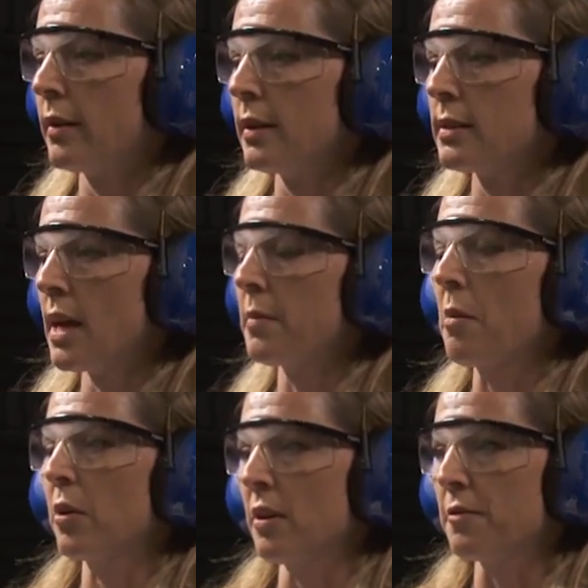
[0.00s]
this time
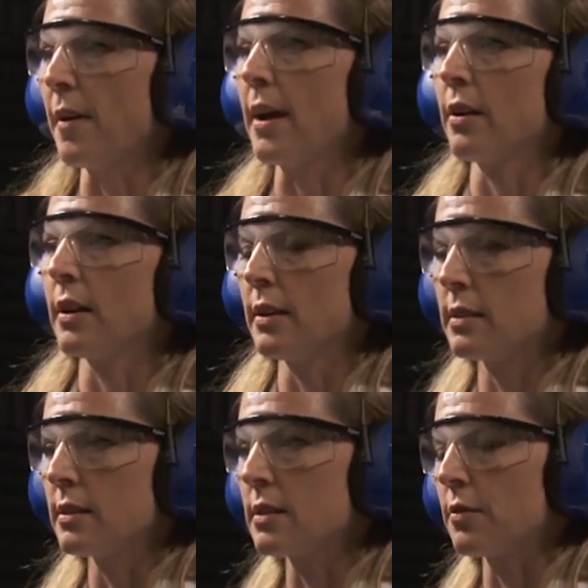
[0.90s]
I'm going to fire at a
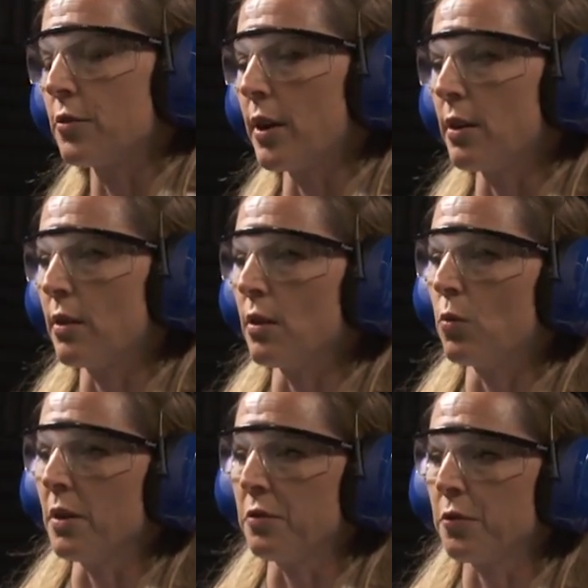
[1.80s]
distance of greater than
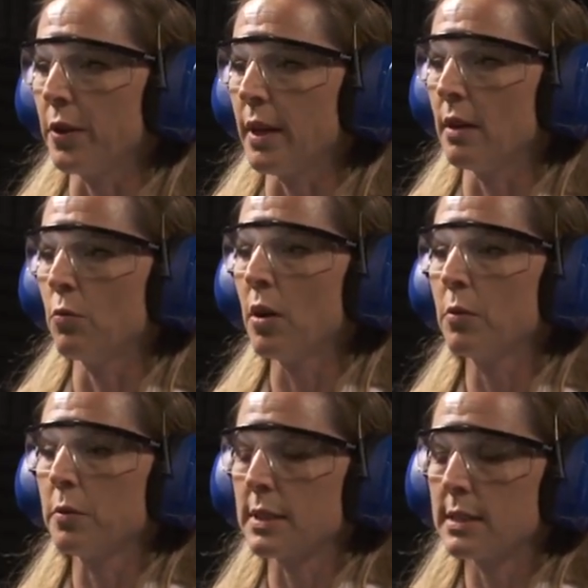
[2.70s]
1 foot, and what
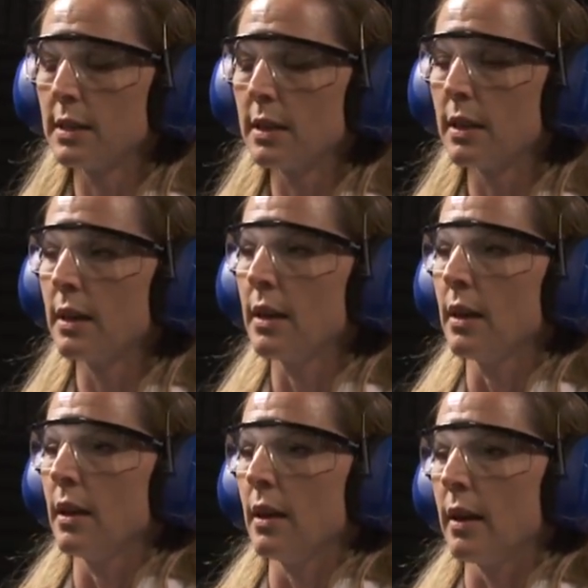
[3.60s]
we will see
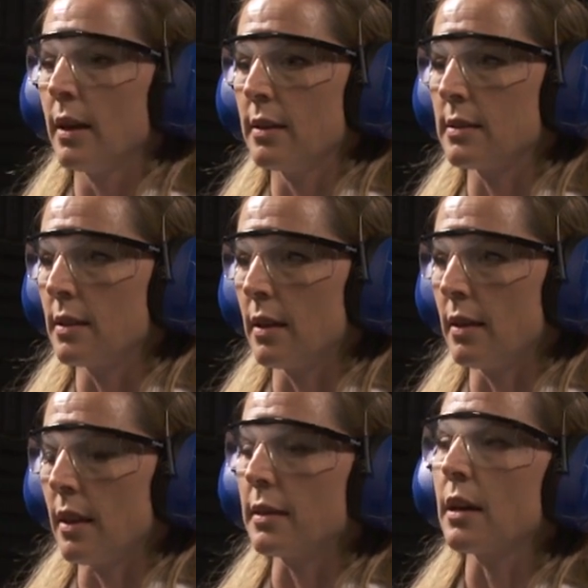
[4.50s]
is
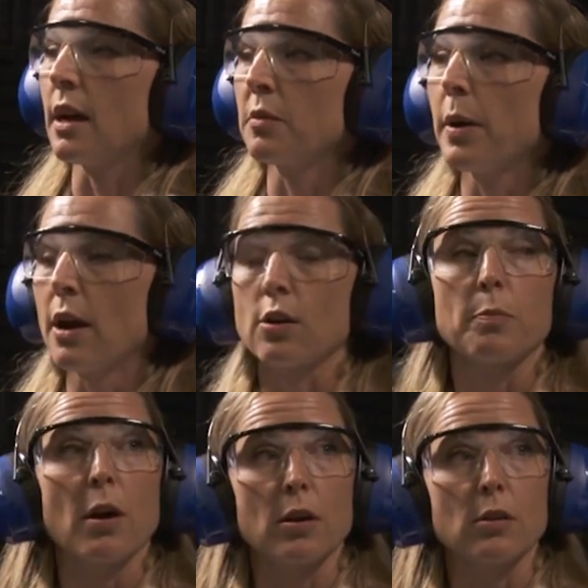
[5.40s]
that the gunpowder
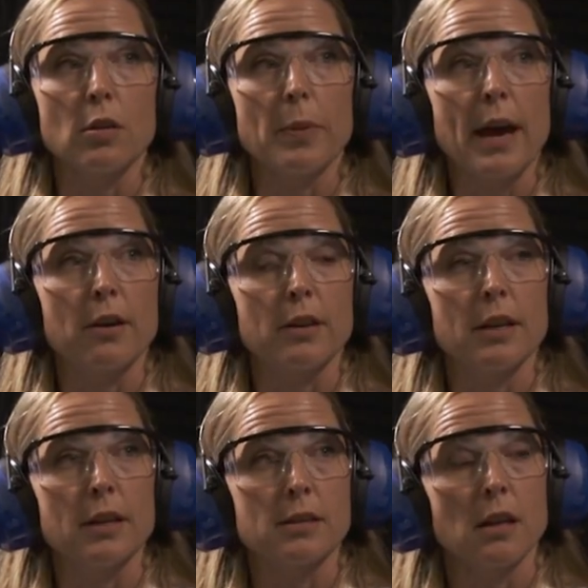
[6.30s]
particle pattern
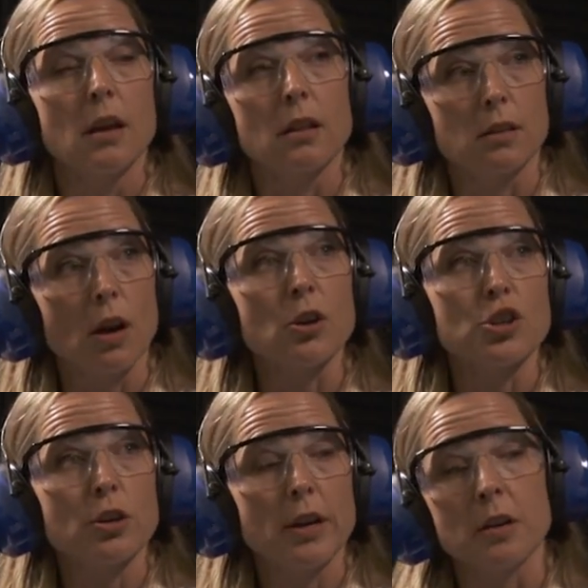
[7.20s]
is
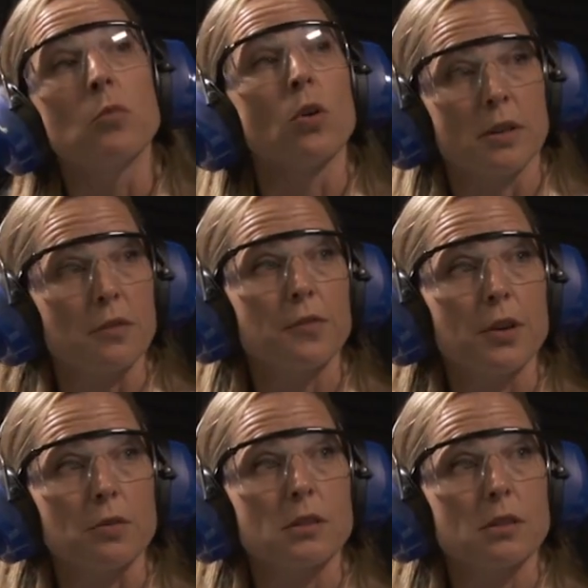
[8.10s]
larger and more
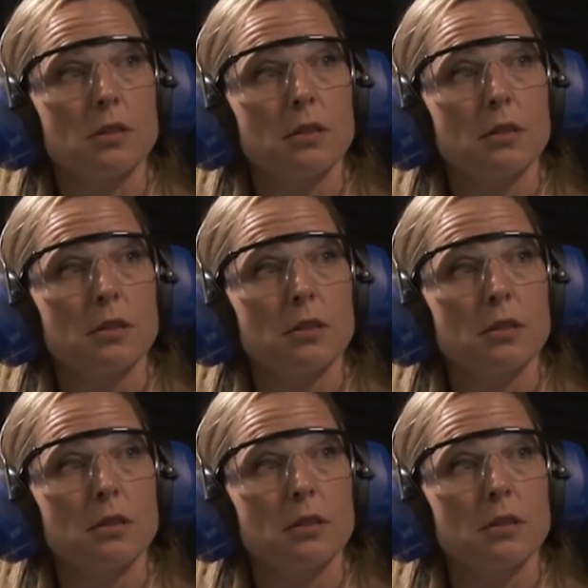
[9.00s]
diffuse.